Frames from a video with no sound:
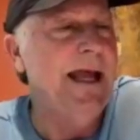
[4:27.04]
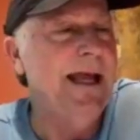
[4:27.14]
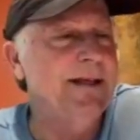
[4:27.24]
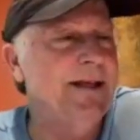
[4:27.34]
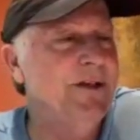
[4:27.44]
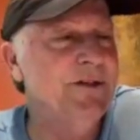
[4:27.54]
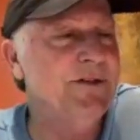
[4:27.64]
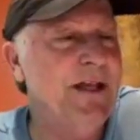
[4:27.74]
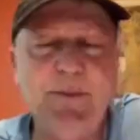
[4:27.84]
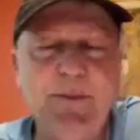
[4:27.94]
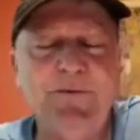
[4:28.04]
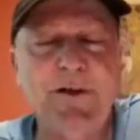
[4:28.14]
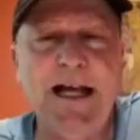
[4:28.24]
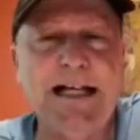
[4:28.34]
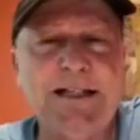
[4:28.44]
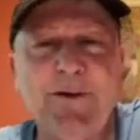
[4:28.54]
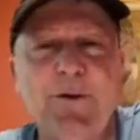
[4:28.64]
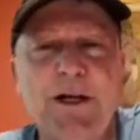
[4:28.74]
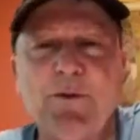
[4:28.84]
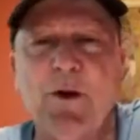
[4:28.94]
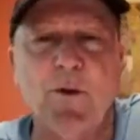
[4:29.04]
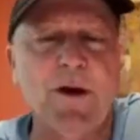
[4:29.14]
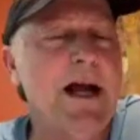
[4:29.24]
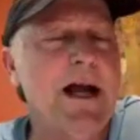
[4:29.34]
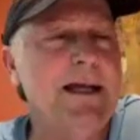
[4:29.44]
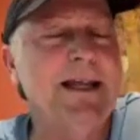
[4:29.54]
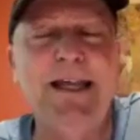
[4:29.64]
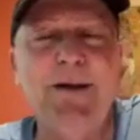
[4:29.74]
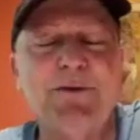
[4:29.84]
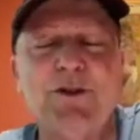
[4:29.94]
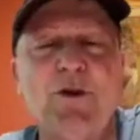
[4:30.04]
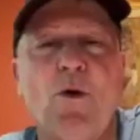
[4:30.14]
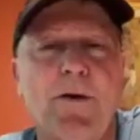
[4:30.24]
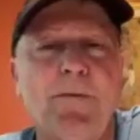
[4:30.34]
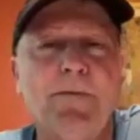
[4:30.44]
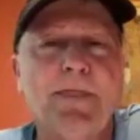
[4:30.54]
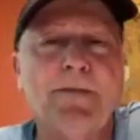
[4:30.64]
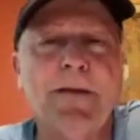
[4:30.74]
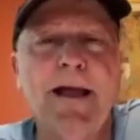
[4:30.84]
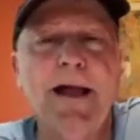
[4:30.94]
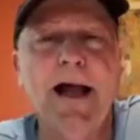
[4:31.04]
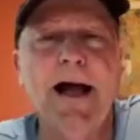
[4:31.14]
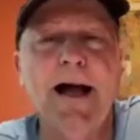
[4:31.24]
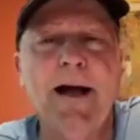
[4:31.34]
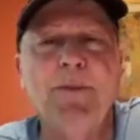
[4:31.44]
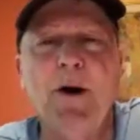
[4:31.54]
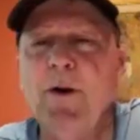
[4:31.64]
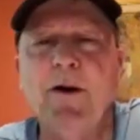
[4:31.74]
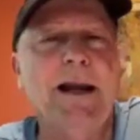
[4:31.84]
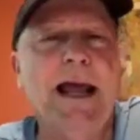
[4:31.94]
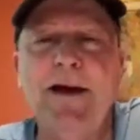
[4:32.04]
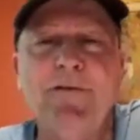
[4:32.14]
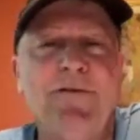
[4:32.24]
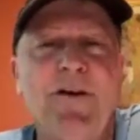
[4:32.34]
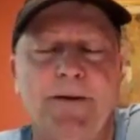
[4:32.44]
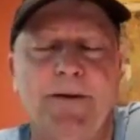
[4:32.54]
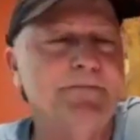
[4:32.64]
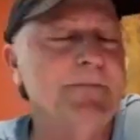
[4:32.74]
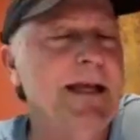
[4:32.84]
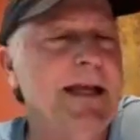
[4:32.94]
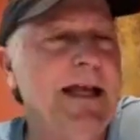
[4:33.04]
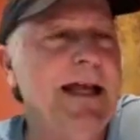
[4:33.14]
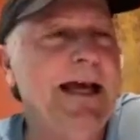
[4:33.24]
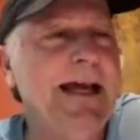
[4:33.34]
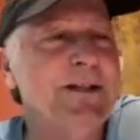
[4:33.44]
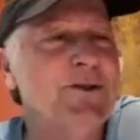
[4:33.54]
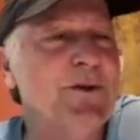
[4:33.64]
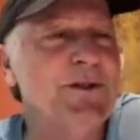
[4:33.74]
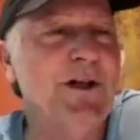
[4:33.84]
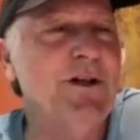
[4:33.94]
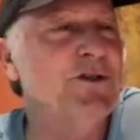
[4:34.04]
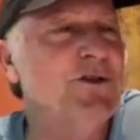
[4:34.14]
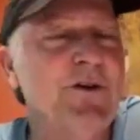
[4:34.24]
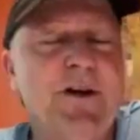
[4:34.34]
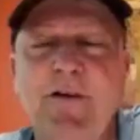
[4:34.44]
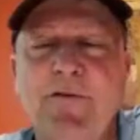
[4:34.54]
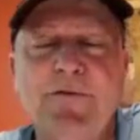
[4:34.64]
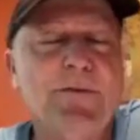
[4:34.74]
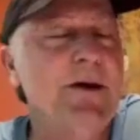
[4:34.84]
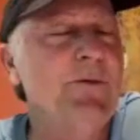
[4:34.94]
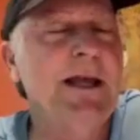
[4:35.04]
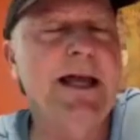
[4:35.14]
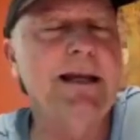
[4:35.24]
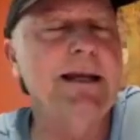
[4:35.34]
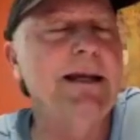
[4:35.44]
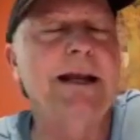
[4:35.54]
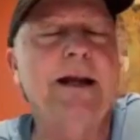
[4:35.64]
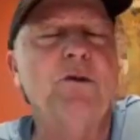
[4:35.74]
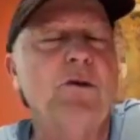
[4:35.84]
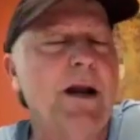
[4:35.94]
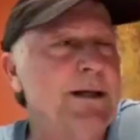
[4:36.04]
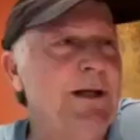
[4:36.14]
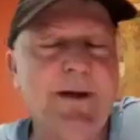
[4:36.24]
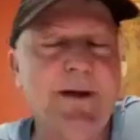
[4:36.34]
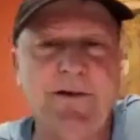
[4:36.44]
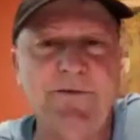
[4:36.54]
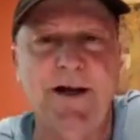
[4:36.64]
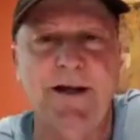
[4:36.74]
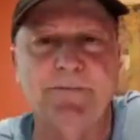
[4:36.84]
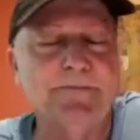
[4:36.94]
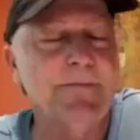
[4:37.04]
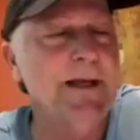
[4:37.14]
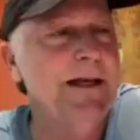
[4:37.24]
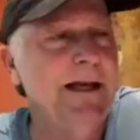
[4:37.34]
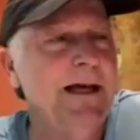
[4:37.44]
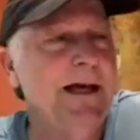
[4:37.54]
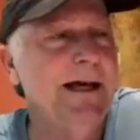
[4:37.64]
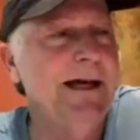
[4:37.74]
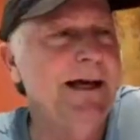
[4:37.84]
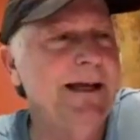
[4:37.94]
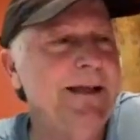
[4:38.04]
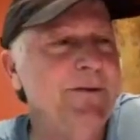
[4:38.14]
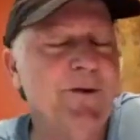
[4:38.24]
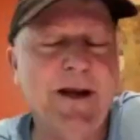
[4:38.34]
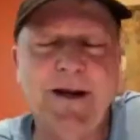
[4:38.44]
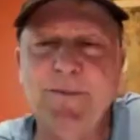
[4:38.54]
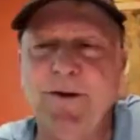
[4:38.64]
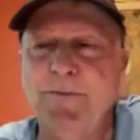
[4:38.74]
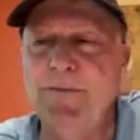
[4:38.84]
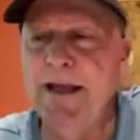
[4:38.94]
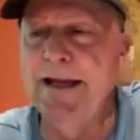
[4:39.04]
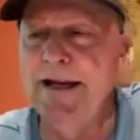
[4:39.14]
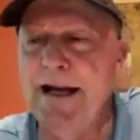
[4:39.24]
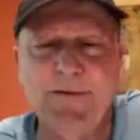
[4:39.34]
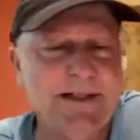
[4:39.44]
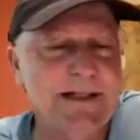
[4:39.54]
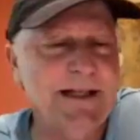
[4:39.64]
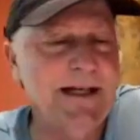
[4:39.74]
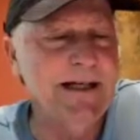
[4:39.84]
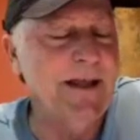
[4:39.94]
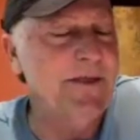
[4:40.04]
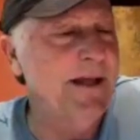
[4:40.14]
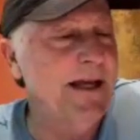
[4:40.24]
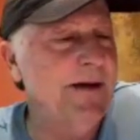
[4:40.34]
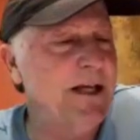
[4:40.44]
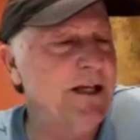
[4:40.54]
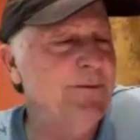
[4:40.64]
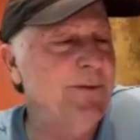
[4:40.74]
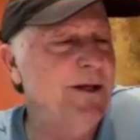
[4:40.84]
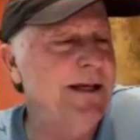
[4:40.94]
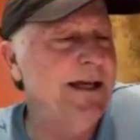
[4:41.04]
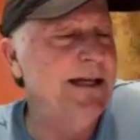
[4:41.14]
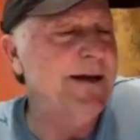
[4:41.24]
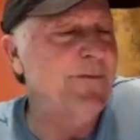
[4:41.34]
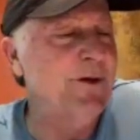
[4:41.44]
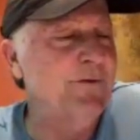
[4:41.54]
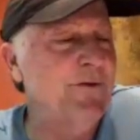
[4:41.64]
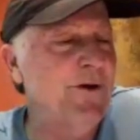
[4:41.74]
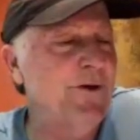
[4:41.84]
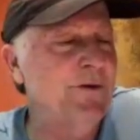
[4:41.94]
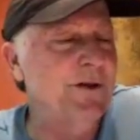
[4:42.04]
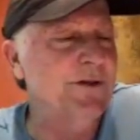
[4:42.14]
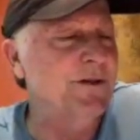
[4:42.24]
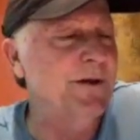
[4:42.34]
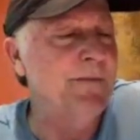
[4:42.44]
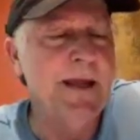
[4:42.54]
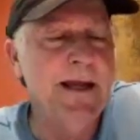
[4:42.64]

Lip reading: And his hippie philosophy was we were not going to keep score, but we were going to have fun. And as a result, sure enough, we had an incredible amount of fun in Rainbow. And obviously, the thing I've got to communicate to everyone on the phone is